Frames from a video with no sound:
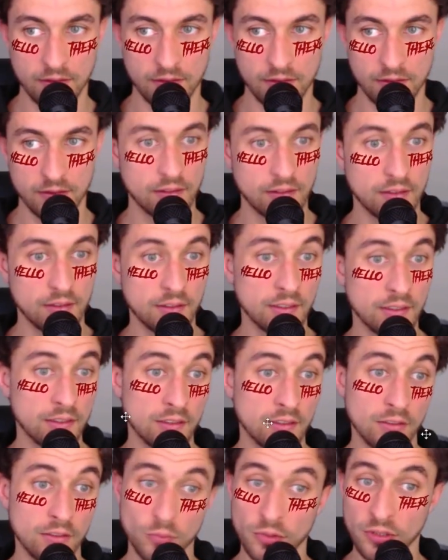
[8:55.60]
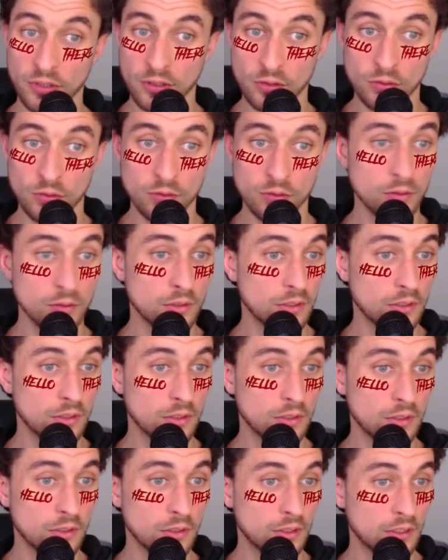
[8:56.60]
And that can look pretty cool.
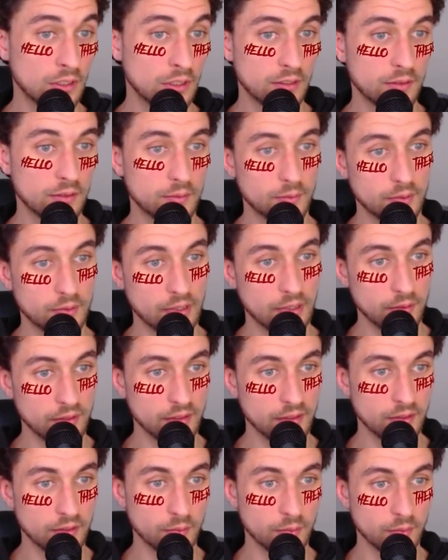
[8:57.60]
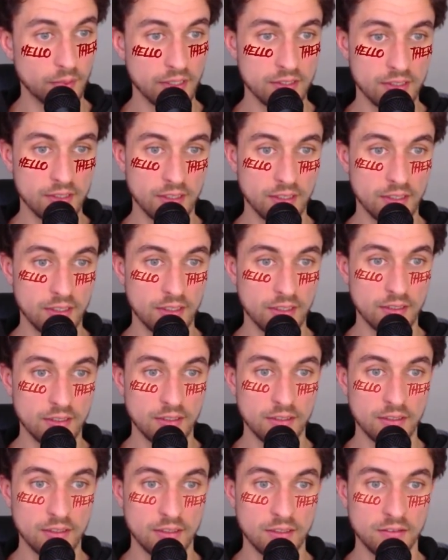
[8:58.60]
Play with the opacity again.
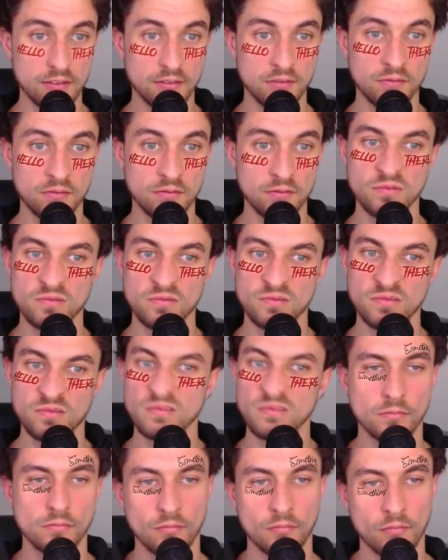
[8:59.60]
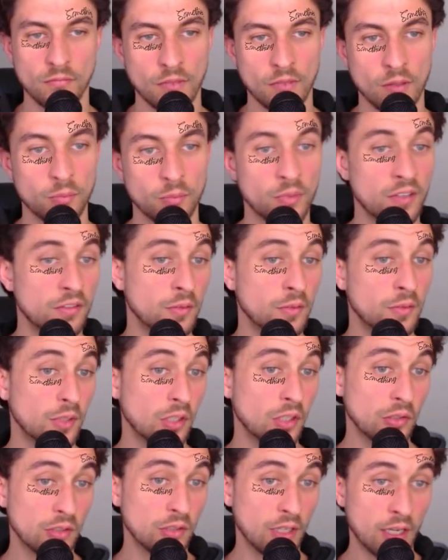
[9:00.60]
Above and below the
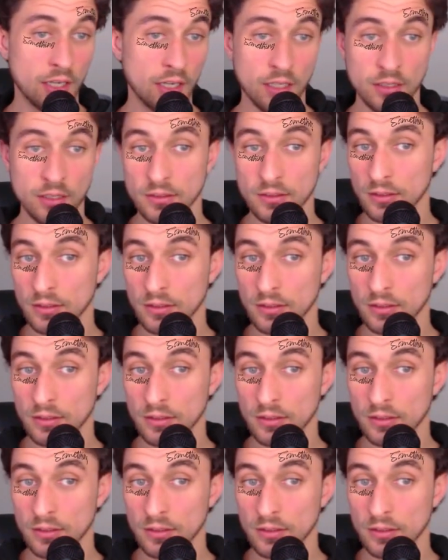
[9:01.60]
eyes.